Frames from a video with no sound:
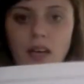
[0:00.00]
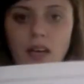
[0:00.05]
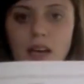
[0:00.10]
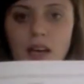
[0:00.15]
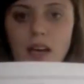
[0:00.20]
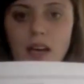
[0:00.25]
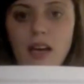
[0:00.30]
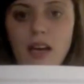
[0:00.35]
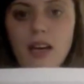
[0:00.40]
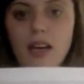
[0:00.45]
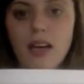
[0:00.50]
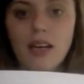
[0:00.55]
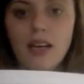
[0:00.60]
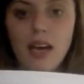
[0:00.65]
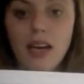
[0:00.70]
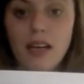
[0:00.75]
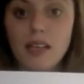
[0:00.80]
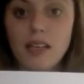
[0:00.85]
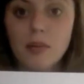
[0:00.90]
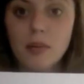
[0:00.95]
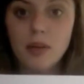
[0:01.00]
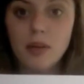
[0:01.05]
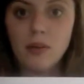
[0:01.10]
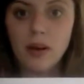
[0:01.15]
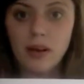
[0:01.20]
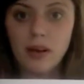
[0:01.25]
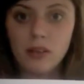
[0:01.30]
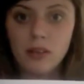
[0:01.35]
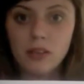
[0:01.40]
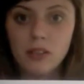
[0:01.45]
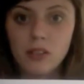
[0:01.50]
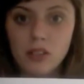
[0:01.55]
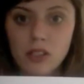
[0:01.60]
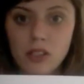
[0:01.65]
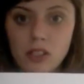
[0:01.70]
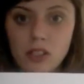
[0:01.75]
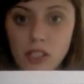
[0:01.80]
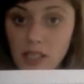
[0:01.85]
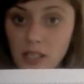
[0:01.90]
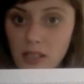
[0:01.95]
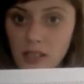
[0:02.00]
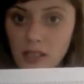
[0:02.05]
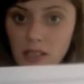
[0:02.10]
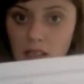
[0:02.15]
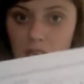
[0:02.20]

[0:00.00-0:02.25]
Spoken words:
a KWL sheet,